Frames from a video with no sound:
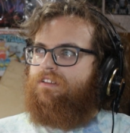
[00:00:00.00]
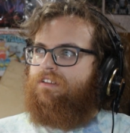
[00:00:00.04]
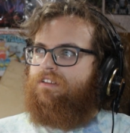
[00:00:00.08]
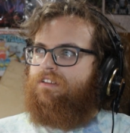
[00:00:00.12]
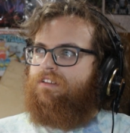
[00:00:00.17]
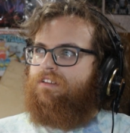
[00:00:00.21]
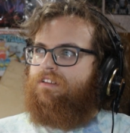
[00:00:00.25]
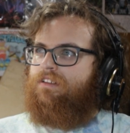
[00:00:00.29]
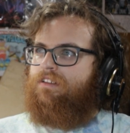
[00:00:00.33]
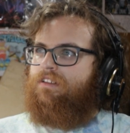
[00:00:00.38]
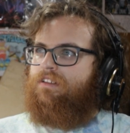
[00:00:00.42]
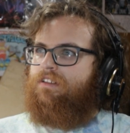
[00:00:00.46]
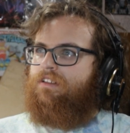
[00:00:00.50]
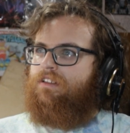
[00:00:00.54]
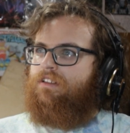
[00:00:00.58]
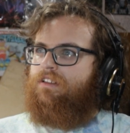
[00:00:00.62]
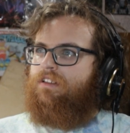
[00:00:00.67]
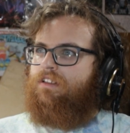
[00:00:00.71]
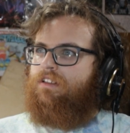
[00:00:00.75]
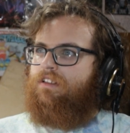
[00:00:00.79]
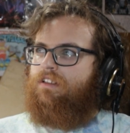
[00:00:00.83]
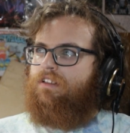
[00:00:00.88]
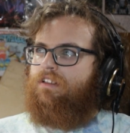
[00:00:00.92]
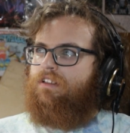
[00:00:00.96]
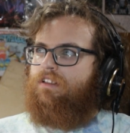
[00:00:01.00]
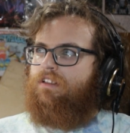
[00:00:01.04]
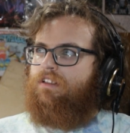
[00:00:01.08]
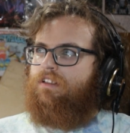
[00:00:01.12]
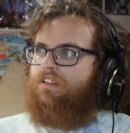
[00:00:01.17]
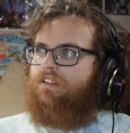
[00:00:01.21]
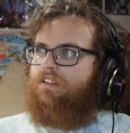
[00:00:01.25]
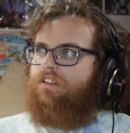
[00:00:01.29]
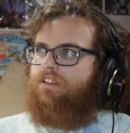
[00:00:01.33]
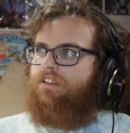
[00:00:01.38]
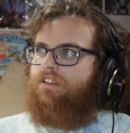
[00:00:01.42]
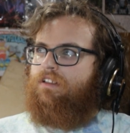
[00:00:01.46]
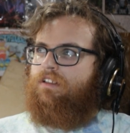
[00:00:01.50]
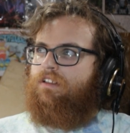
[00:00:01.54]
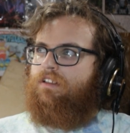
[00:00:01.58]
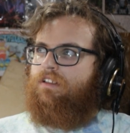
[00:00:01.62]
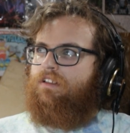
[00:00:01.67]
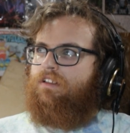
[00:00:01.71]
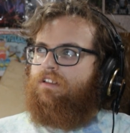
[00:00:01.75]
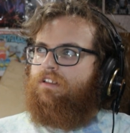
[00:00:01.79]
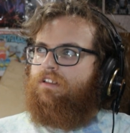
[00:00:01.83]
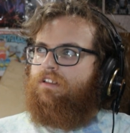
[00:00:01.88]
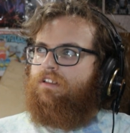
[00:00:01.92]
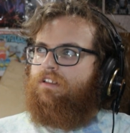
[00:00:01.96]

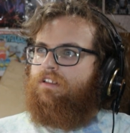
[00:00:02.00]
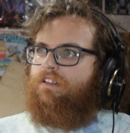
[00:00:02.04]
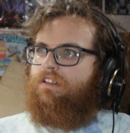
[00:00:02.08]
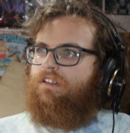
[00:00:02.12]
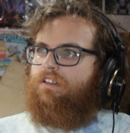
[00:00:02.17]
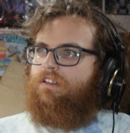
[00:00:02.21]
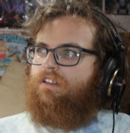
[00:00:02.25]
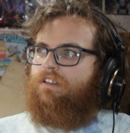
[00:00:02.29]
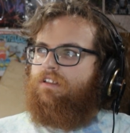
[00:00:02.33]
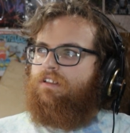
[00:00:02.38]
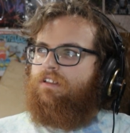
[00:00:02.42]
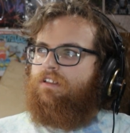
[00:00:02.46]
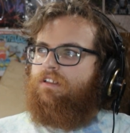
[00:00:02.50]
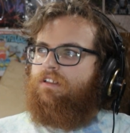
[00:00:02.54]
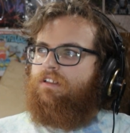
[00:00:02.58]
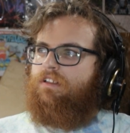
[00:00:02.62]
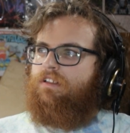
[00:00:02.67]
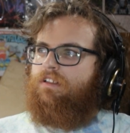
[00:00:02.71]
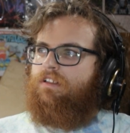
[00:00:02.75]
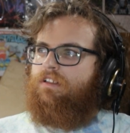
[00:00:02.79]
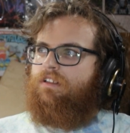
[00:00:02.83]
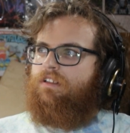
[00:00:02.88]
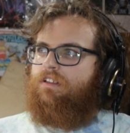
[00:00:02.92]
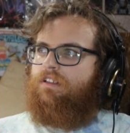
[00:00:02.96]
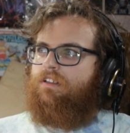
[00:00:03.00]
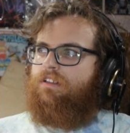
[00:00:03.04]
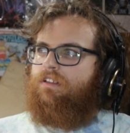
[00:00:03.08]
(silence)